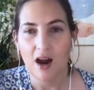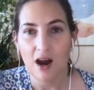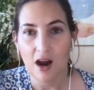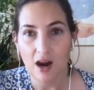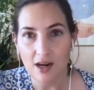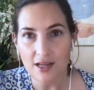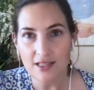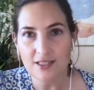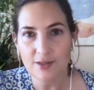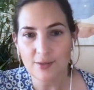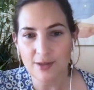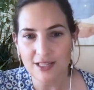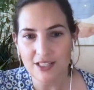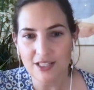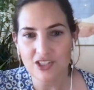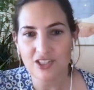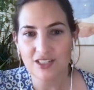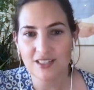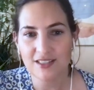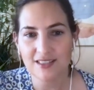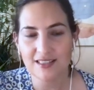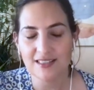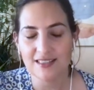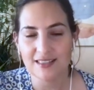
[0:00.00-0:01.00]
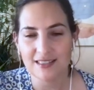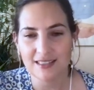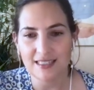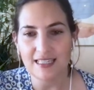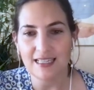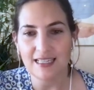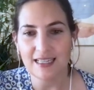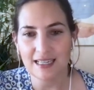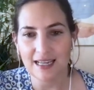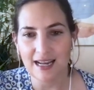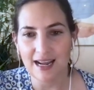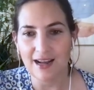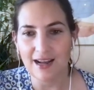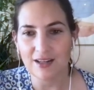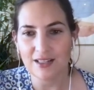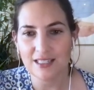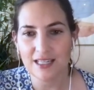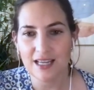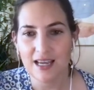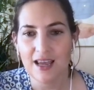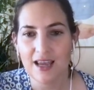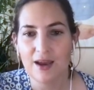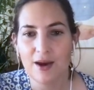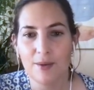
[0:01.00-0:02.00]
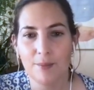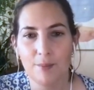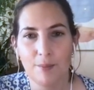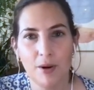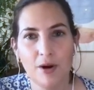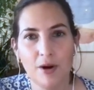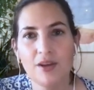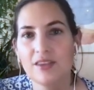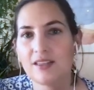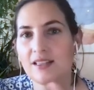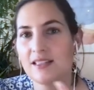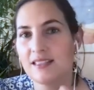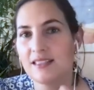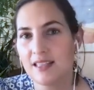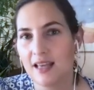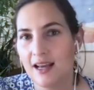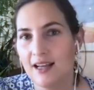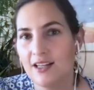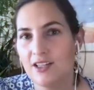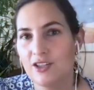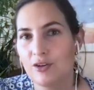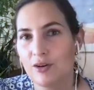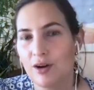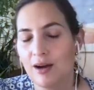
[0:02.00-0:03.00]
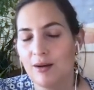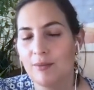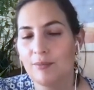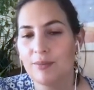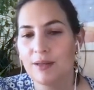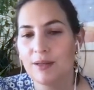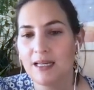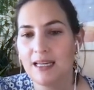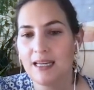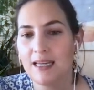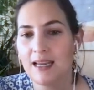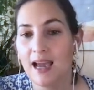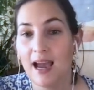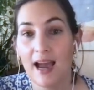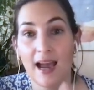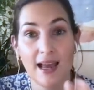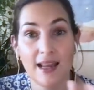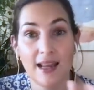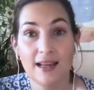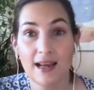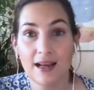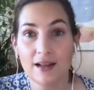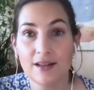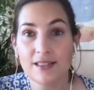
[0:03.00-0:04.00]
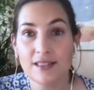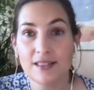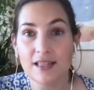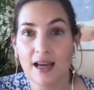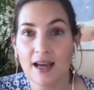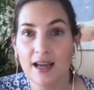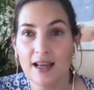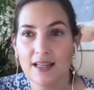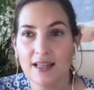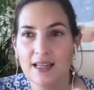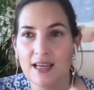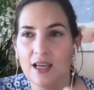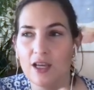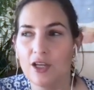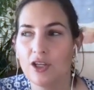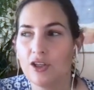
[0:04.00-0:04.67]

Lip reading: Ask questions and seek it out, both inside your company and outside.